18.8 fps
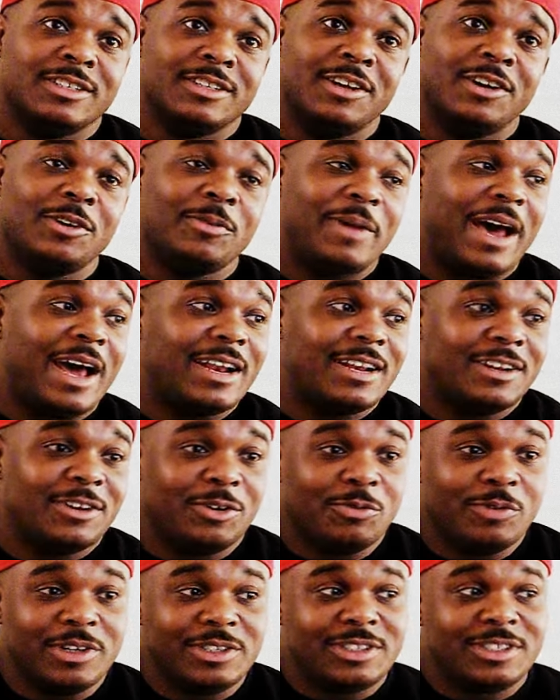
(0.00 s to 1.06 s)
No, man, I didn't
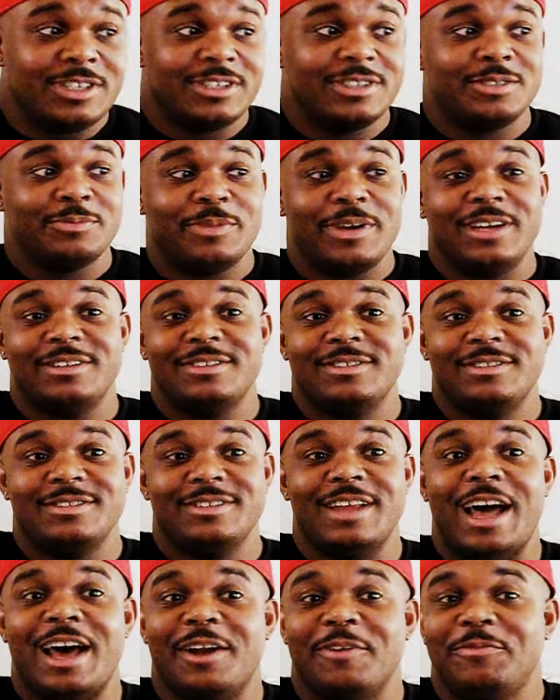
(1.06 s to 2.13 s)
know what to expect
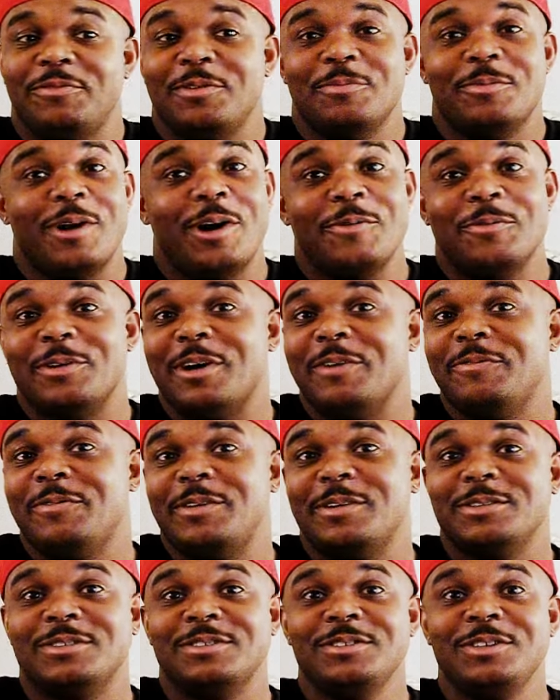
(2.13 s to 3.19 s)
out of football when I
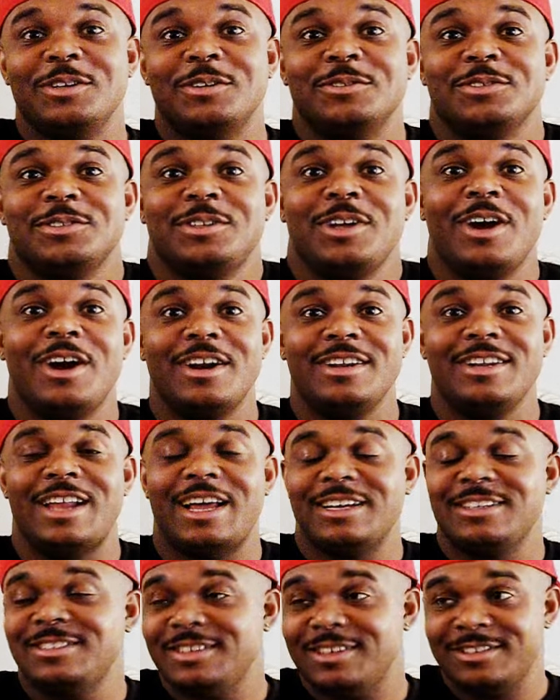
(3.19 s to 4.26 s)
first you know started.
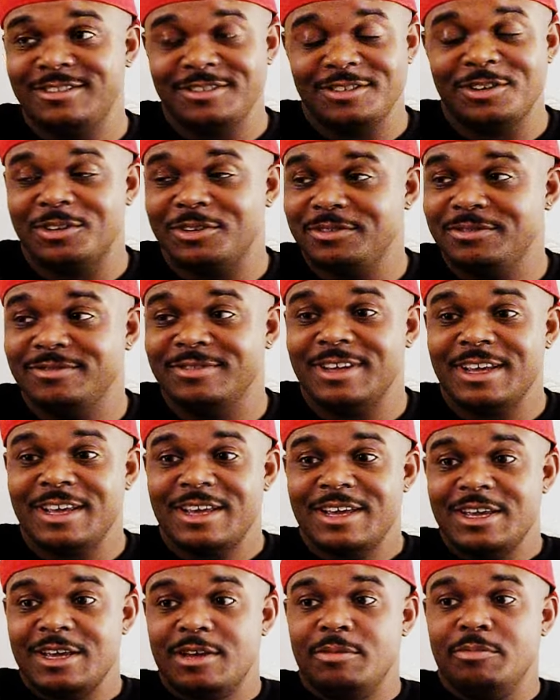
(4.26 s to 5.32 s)
Like I said, you know,
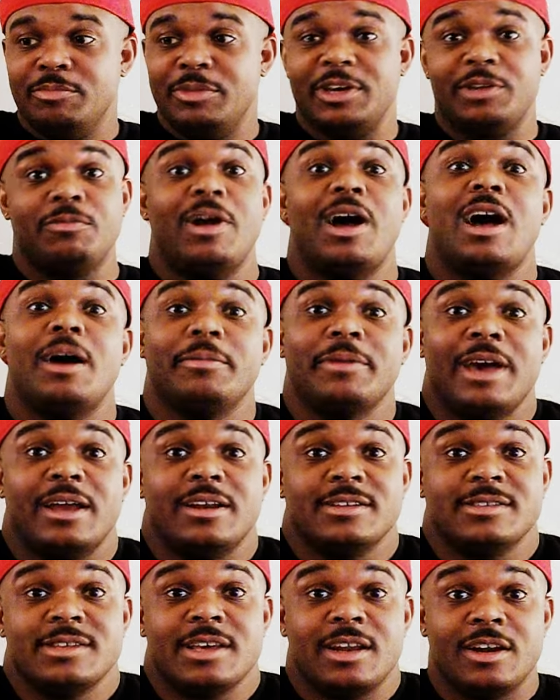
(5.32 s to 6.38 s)
Big Rob
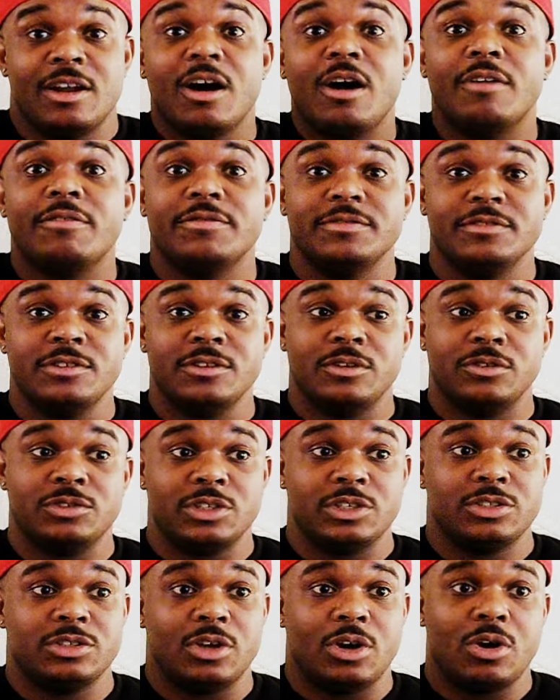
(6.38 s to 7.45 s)
kind of set it off. You know,
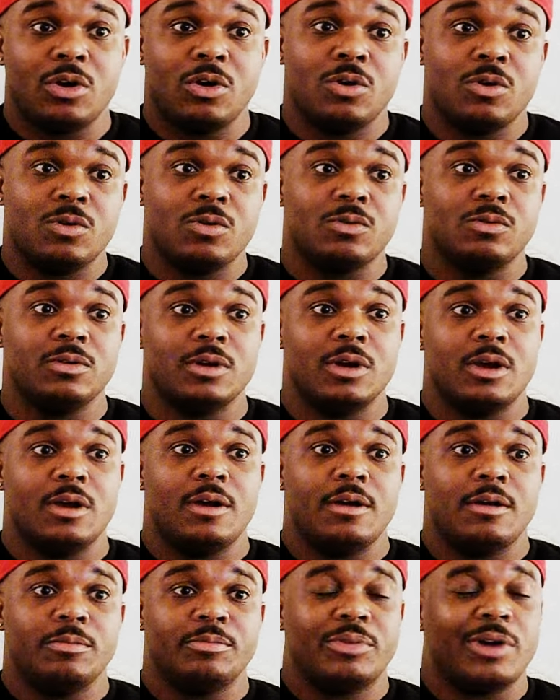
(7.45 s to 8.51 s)
just a whole
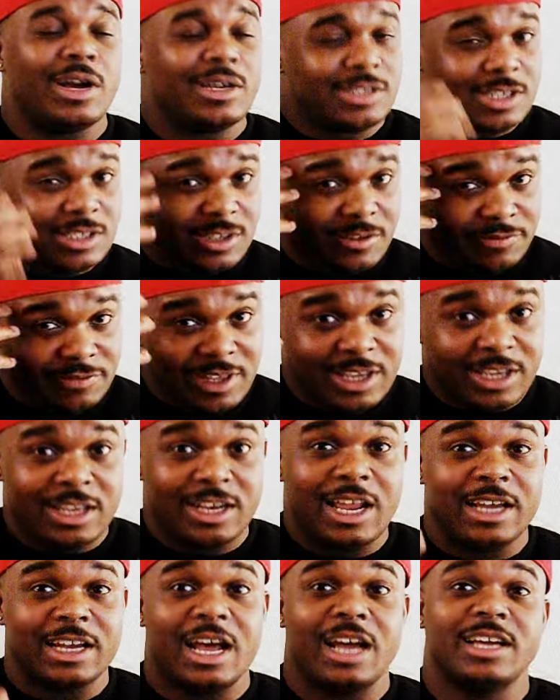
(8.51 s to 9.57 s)
process of
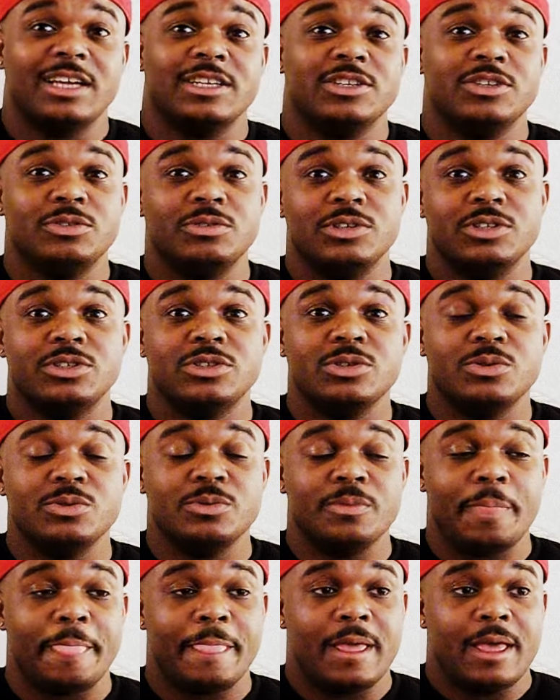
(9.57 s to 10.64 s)
thinking like I can do it
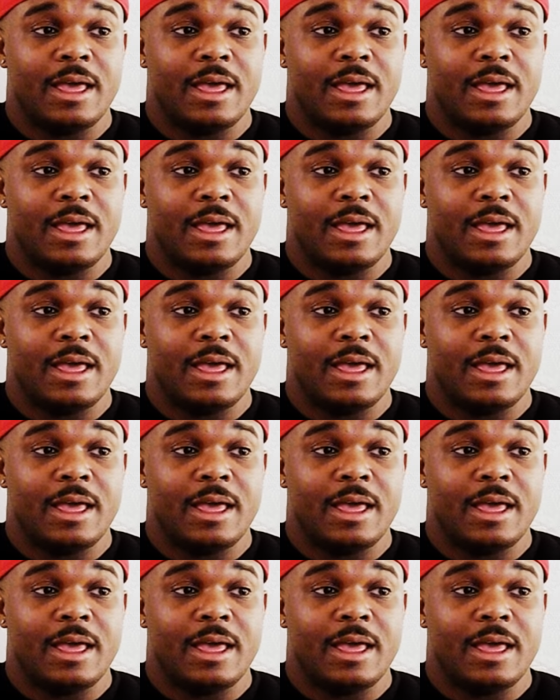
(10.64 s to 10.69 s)
too.